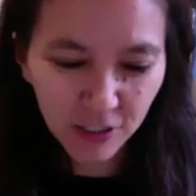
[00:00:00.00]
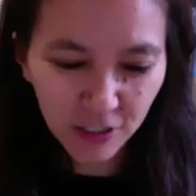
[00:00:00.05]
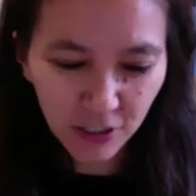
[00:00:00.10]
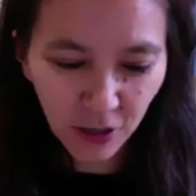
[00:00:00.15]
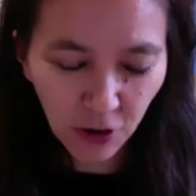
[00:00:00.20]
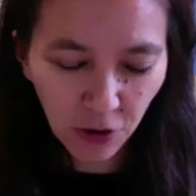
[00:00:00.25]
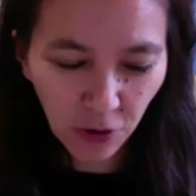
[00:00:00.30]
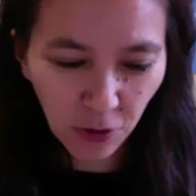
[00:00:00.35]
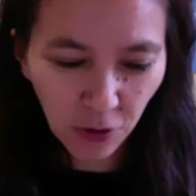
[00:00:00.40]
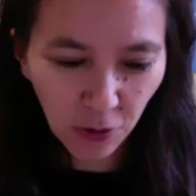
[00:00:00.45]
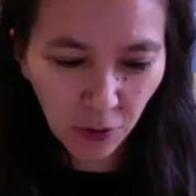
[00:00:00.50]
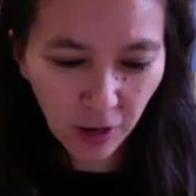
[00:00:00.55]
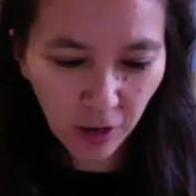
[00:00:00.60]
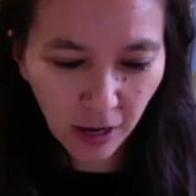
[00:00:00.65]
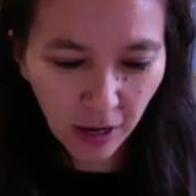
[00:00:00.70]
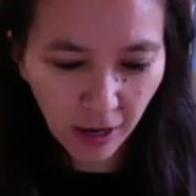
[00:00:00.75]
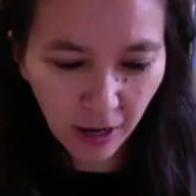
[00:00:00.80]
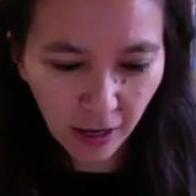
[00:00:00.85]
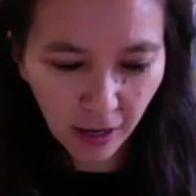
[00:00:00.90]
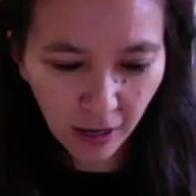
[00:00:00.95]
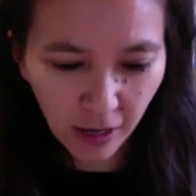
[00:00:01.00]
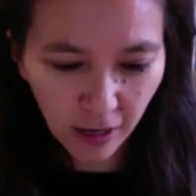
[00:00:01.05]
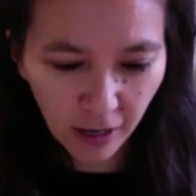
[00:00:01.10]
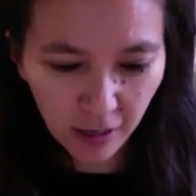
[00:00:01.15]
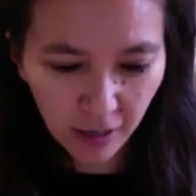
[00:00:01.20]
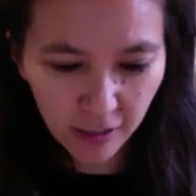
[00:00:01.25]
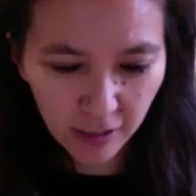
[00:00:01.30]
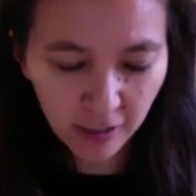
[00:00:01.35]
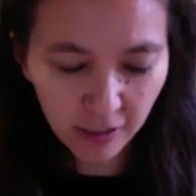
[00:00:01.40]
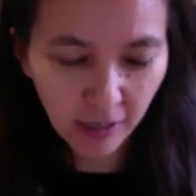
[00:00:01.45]
So
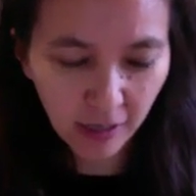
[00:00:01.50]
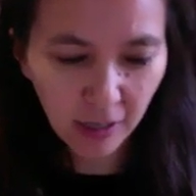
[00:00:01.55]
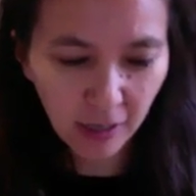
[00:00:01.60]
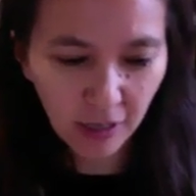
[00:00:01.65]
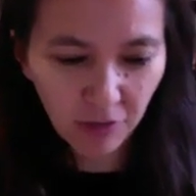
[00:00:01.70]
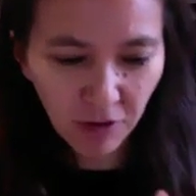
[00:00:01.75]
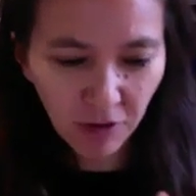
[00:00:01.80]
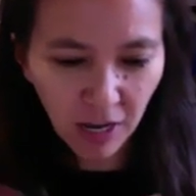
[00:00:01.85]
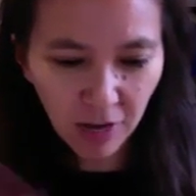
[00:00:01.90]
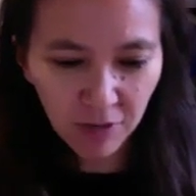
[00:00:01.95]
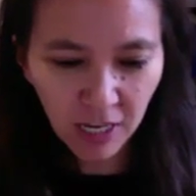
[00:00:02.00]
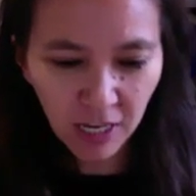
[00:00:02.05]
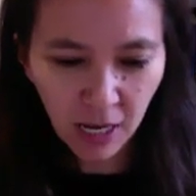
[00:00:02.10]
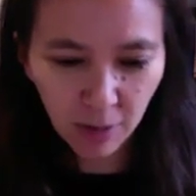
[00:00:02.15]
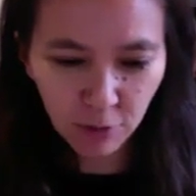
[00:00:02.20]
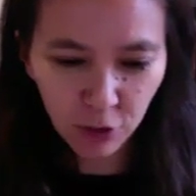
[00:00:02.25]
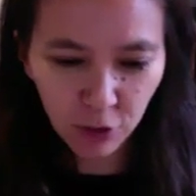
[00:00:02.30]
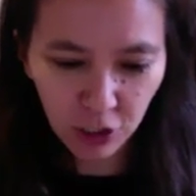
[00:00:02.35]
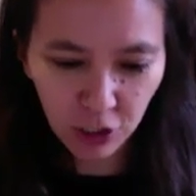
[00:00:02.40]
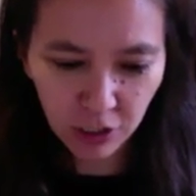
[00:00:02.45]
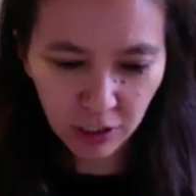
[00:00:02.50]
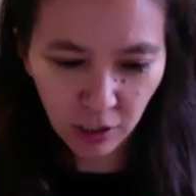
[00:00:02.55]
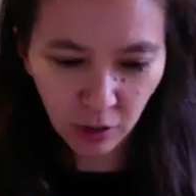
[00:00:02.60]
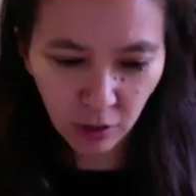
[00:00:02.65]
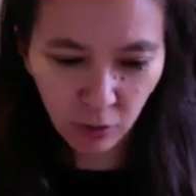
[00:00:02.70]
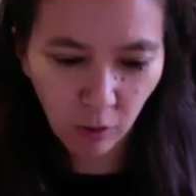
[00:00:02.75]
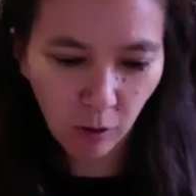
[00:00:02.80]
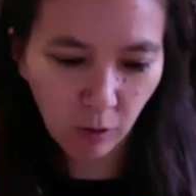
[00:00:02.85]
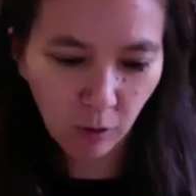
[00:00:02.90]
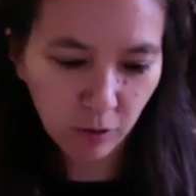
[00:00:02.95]
if I've captured a
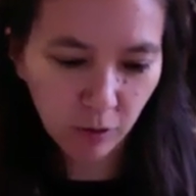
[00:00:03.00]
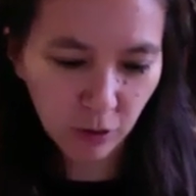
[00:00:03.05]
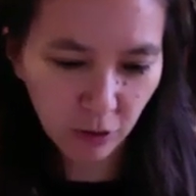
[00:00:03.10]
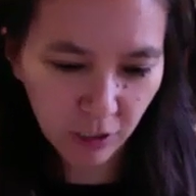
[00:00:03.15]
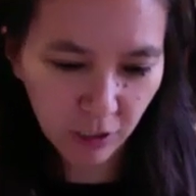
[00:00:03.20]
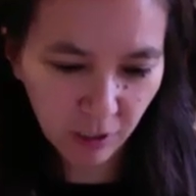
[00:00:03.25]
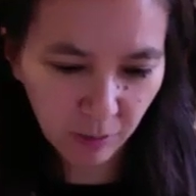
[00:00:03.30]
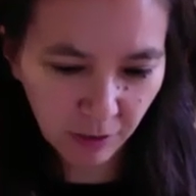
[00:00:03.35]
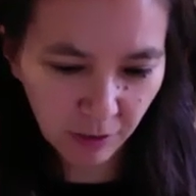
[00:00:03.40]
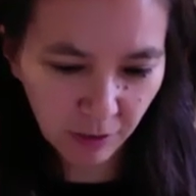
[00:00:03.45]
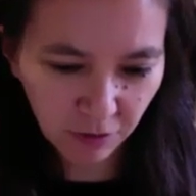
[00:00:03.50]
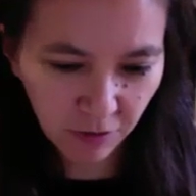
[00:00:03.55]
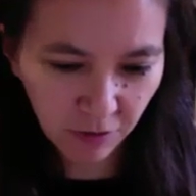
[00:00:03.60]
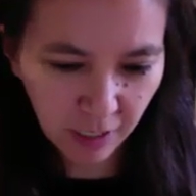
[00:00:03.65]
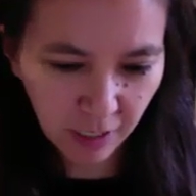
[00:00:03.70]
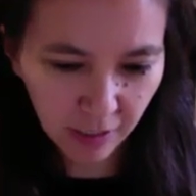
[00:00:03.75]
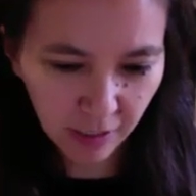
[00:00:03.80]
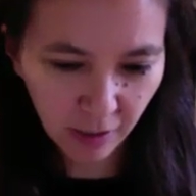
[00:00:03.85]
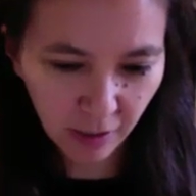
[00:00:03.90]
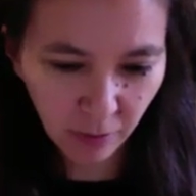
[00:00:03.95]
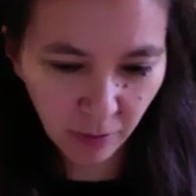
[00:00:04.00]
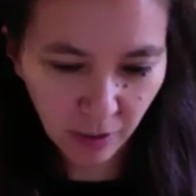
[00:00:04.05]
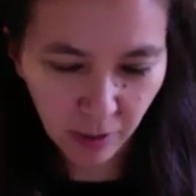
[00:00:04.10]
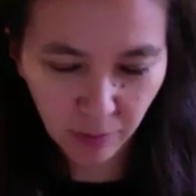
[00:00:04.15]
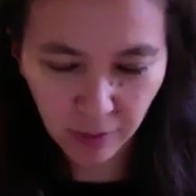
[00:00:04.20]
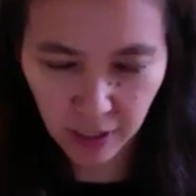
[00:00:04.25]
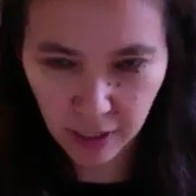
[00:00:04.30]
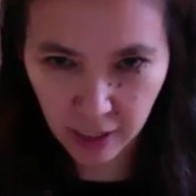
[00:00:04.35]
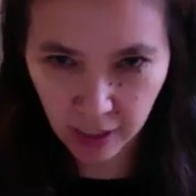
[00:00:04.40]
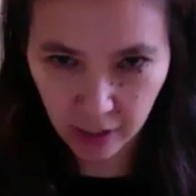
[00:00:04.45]
quote or something funny that one of
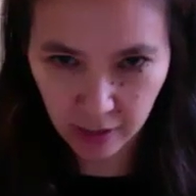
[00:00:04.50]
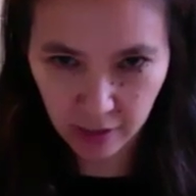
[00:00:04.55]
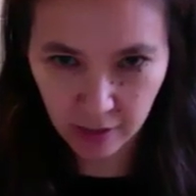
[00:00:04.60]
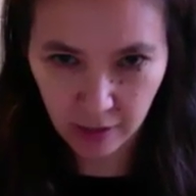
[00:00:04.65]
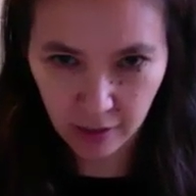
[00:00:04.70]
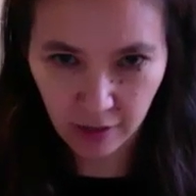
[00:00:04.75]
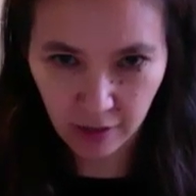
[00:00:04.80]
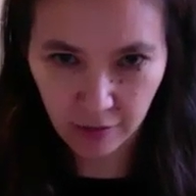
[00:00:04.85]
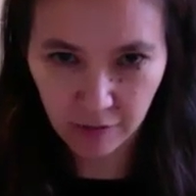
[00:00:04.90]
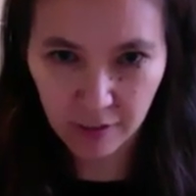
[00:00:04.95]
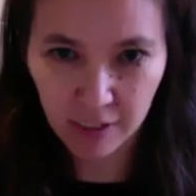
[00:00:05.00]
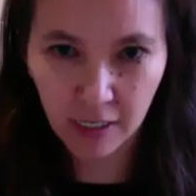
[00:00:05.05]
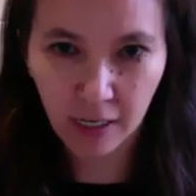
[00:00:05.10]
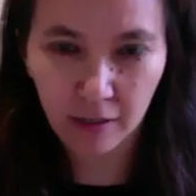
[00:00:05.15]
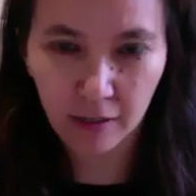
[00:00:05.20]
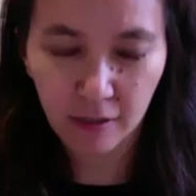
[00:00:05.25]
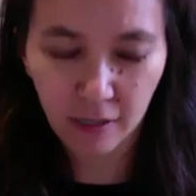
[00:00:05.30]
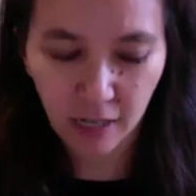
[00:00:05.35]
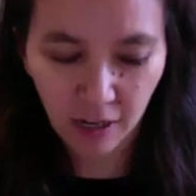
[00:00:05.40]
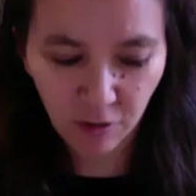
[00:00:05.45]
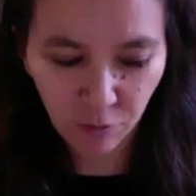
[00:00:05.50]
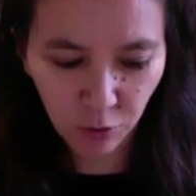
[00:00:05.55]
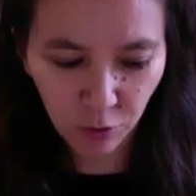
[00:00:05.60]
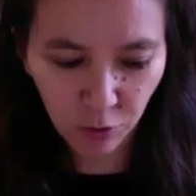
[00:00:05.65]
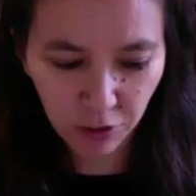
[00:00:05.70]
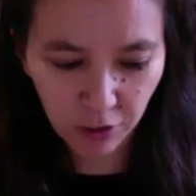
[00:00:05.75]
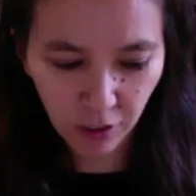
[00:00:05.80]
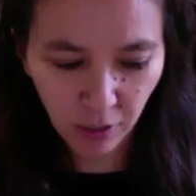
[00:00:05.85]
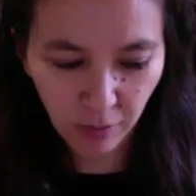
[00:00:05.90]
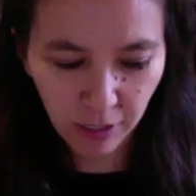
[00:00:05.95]
my kids have said, and I've put
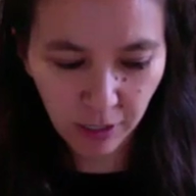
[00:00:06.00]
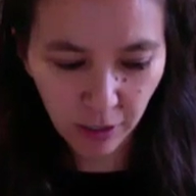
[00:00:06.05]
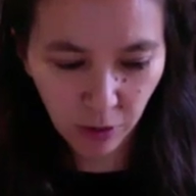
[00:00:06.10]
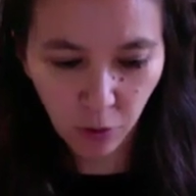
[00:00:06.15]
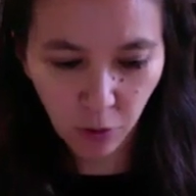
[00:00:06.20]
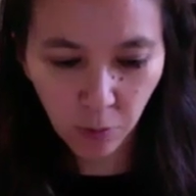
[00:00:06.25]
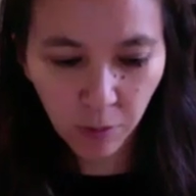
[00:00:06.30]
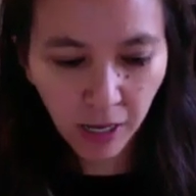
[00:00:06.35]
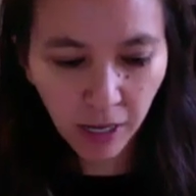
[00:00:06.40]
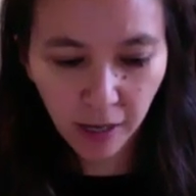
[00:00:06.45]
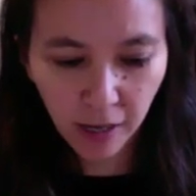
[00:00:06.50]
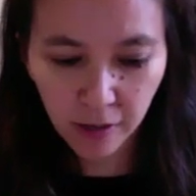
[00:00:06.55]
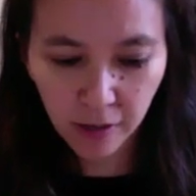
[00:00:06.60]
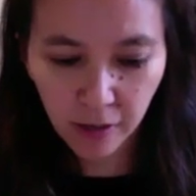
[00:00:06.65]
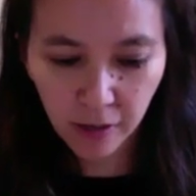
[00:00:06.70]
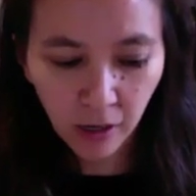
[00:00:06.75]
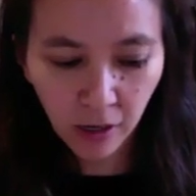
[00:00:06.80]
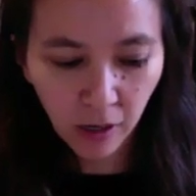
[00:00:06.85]
it on my notepad,